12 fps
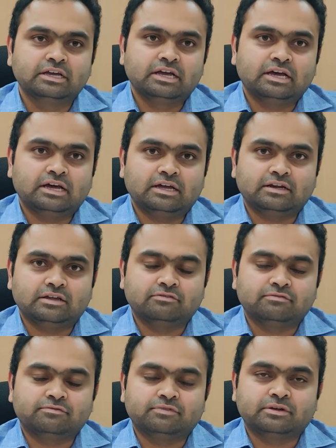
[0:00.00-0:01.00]
and
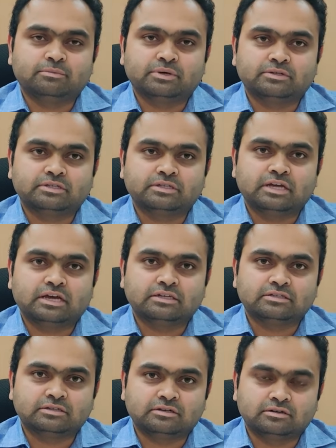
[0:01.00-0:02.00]
if the person has
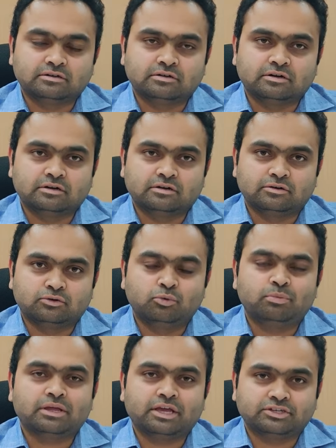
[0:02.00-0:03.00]
a
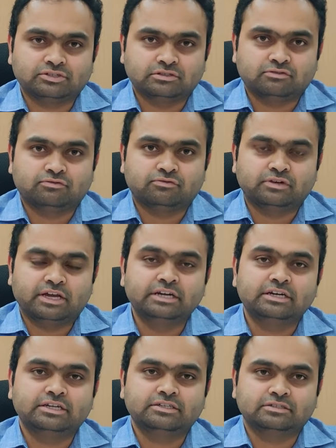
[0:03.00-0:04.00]
duplication of
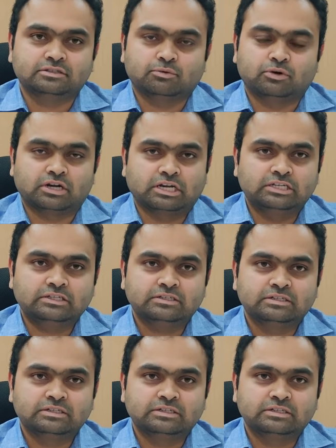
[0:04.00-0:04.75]
entries in the voter list,